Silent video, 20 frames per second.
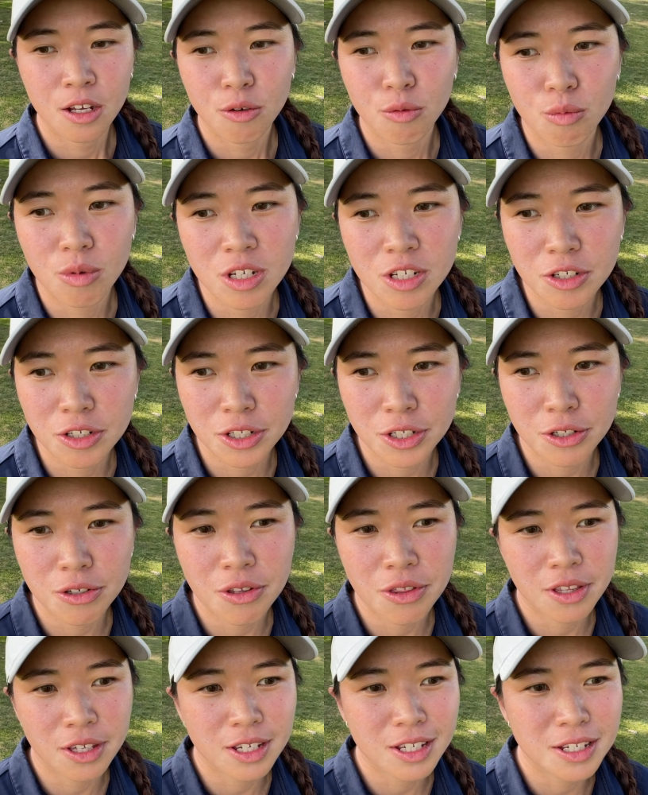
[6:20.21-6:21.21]
Which do you
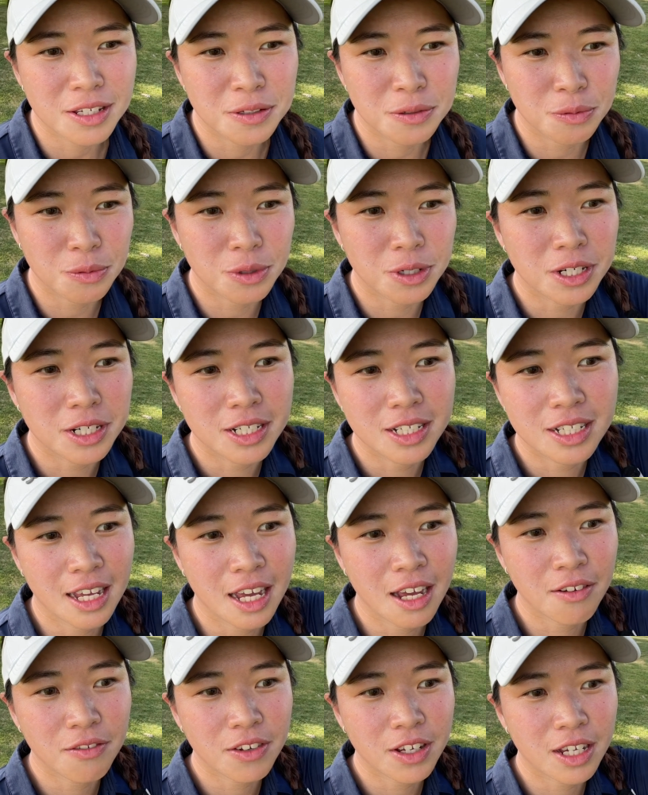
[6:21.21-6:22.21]
think is worse,
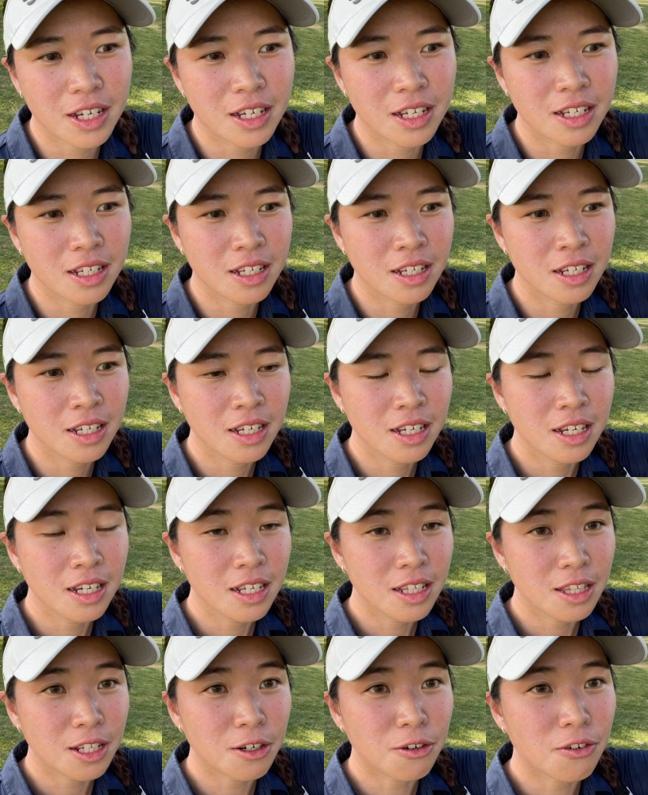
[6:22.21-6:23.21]
having
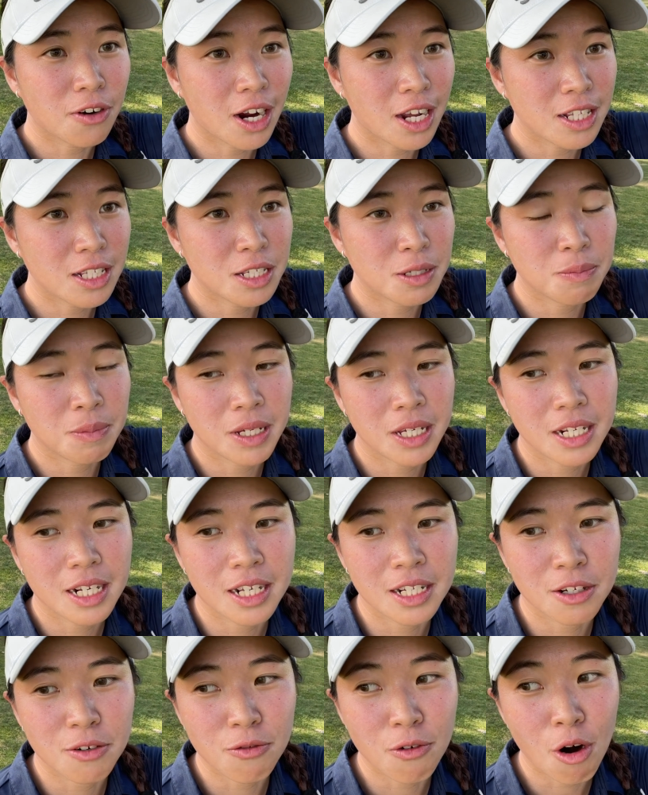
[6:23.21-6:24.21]
the right speed
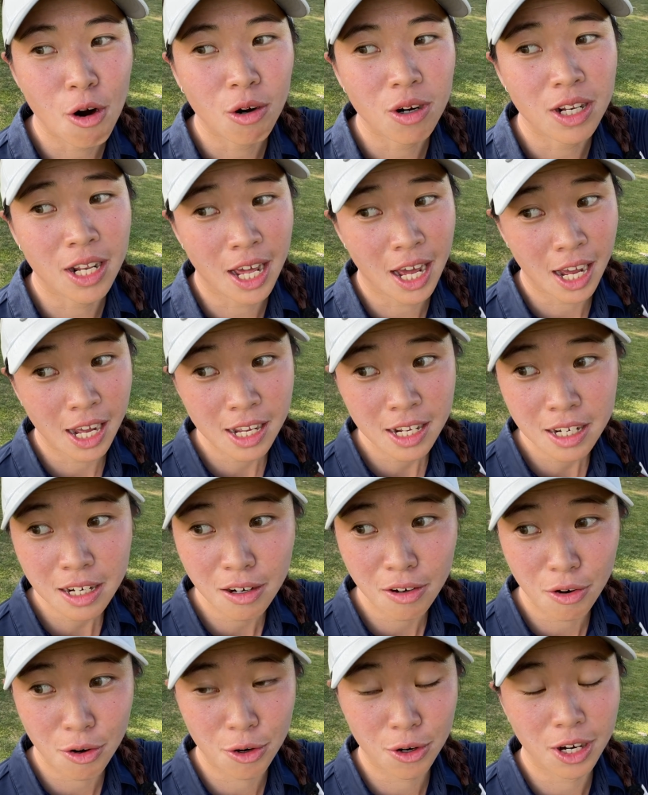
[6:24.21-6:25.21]
and the wrong line,
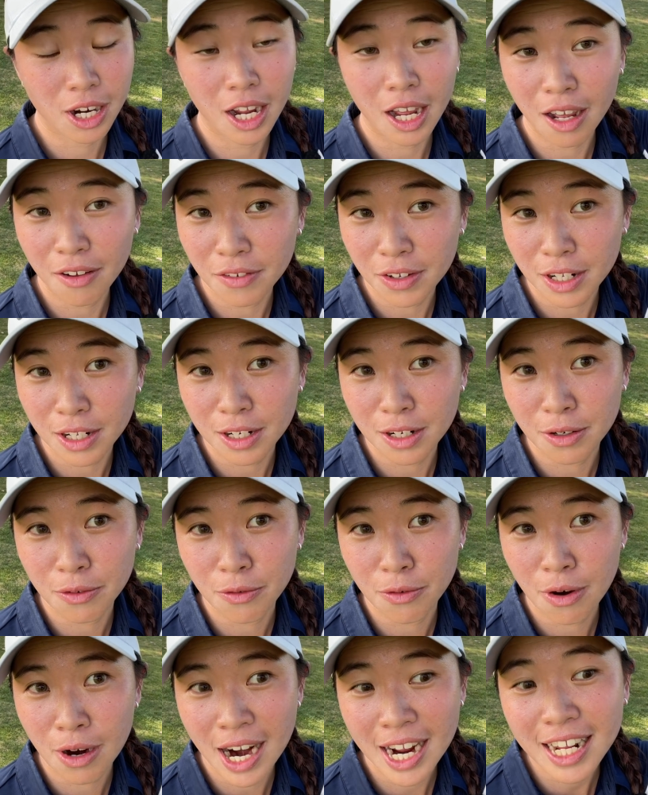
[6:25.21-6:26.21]
or having the
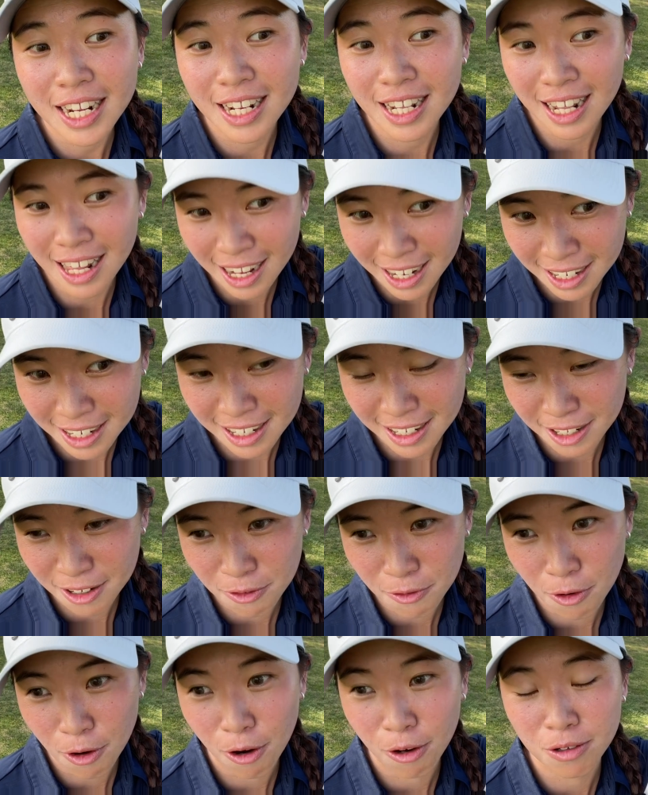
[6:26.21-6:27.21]
right line and the
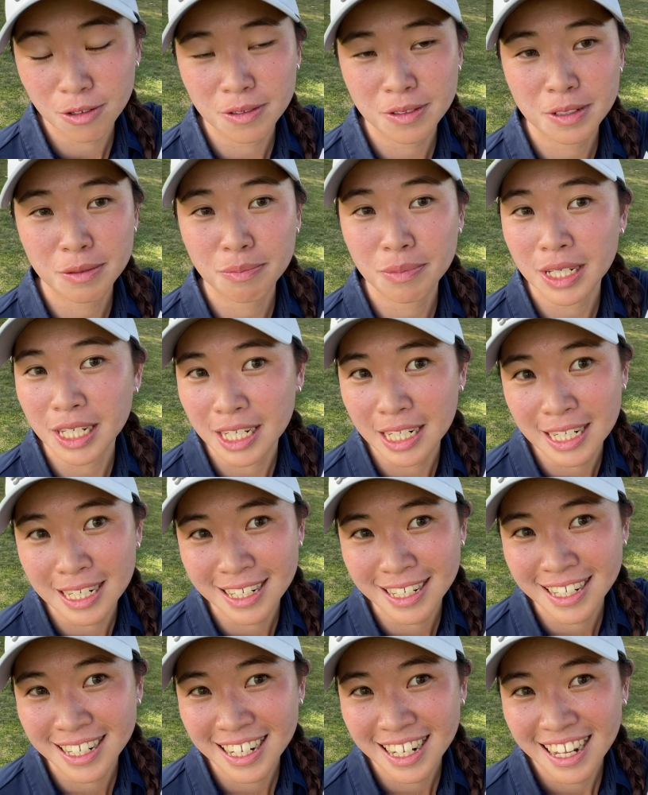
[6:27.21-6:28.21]
wrong speed?
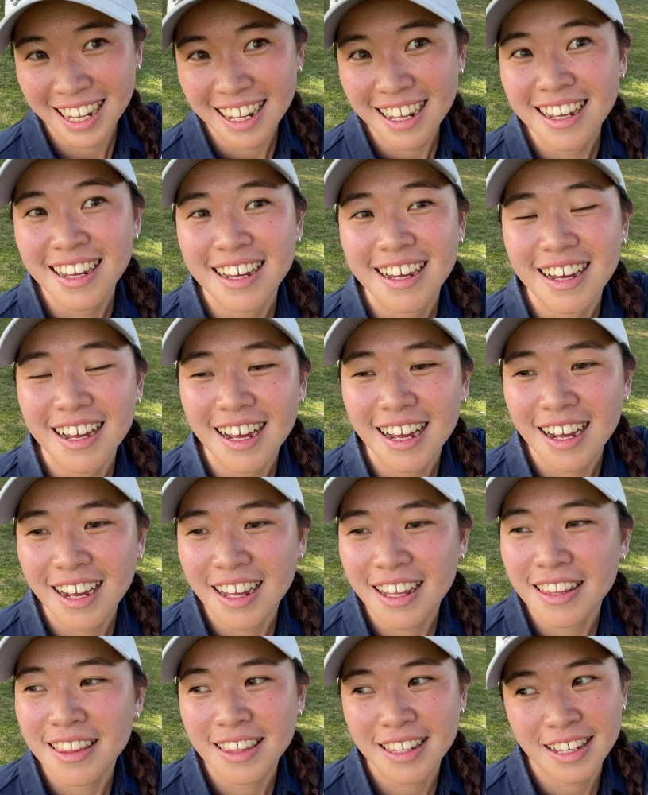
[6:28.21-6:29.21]

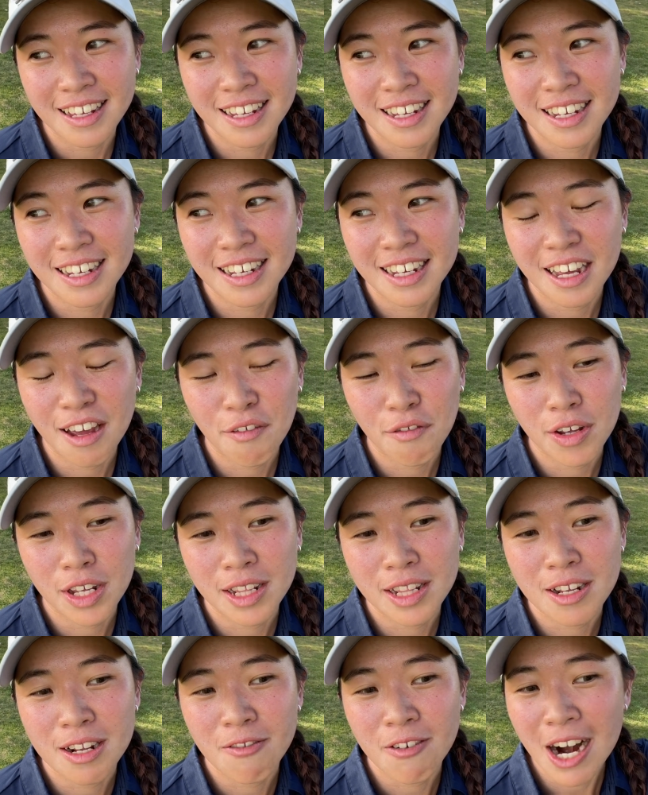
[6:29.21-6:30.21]
I think having
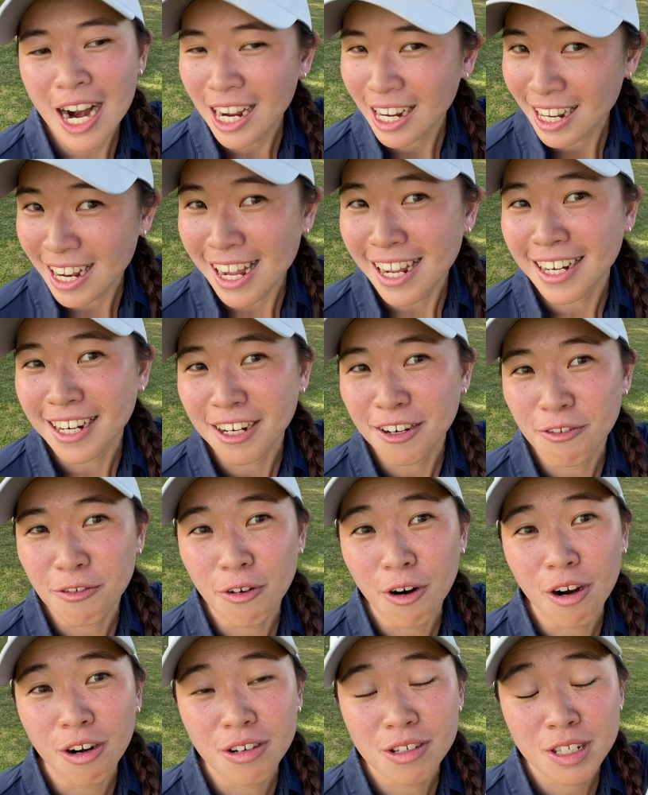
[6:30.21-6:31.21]
the right line and the
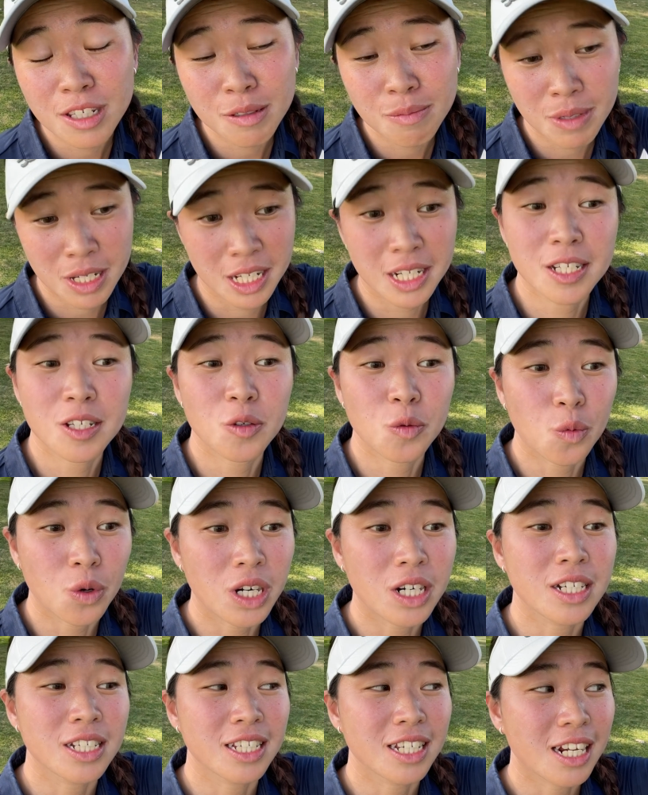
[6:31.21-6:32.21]
wrong speed is
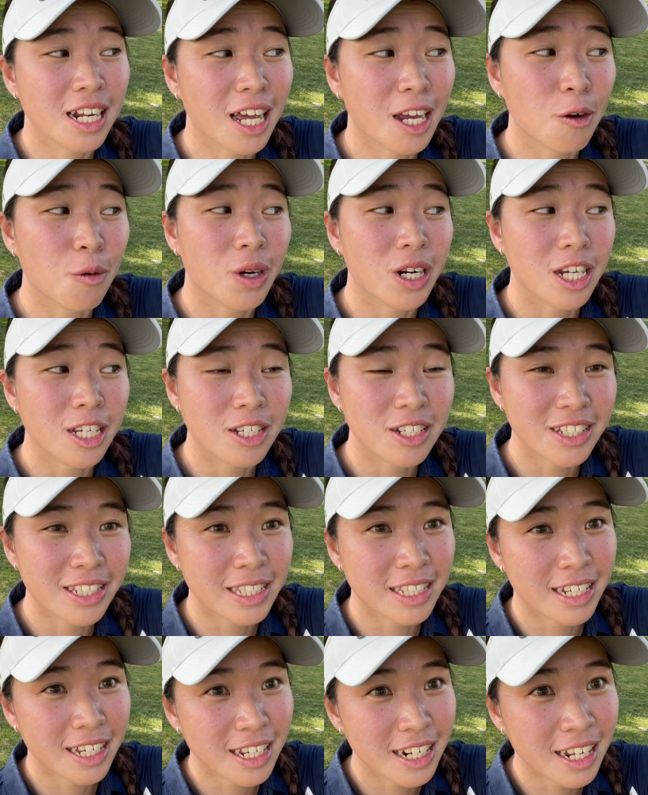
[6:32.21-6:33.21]
worse, like what I just
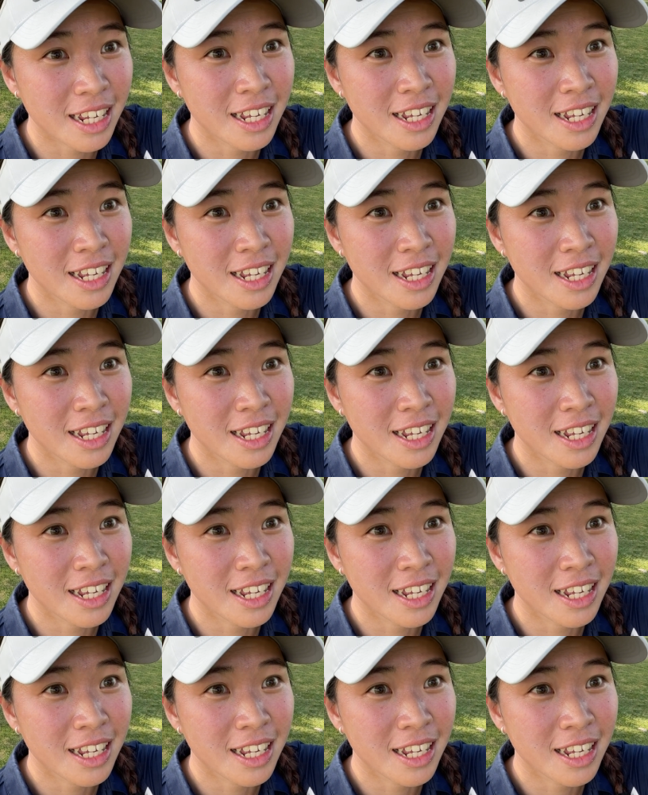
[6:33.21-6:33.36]
did.